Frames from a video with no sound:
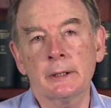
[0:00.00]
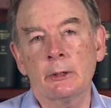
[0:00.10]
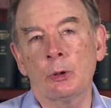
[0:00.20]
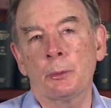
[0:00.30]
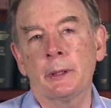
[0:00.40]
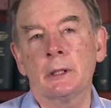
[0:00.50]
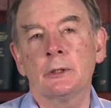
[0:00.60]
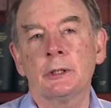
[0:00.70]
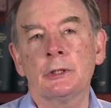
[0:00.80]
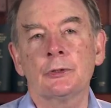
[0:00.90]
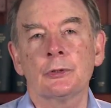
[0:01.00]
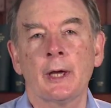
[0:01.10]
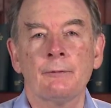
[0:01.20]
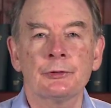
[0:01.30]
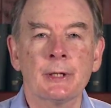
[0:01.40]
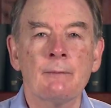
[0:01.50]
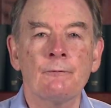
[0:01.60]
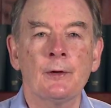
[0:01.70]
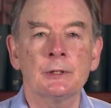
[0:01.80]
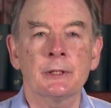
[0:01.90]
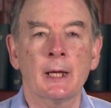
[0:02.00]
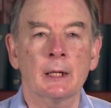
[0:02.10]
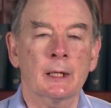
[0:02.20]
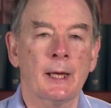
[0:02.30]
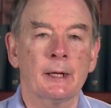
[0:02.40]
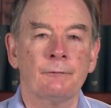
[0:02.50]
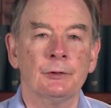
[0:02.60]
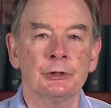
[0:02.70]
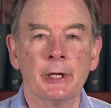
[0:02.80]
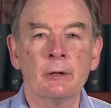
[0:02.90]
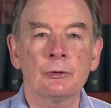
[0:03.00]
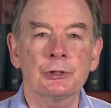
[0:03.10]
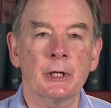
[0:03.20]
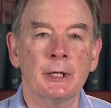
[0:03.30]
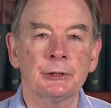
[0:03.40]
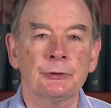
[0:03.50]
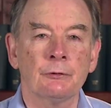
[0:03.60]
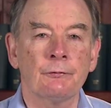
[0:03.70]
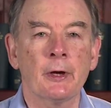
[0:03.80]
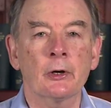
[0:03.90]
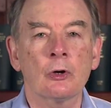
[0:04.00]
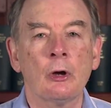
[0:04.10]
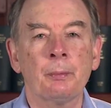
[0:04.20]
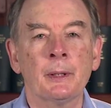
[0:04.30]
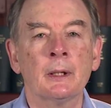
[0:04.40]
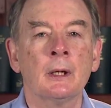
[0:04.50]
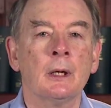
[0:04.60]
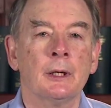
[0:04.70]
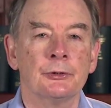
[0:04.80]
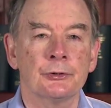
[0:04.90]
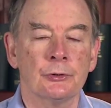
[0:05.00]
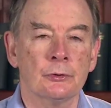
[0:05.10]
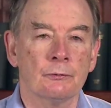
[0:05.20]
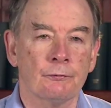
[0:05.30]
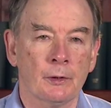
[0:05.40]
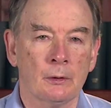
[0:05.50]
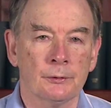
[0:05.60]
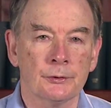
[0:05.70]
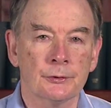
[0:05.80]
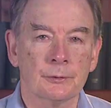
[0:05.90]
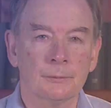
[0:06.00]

there will be a need to have some funds allocated for general stationery, photocopying and student folders.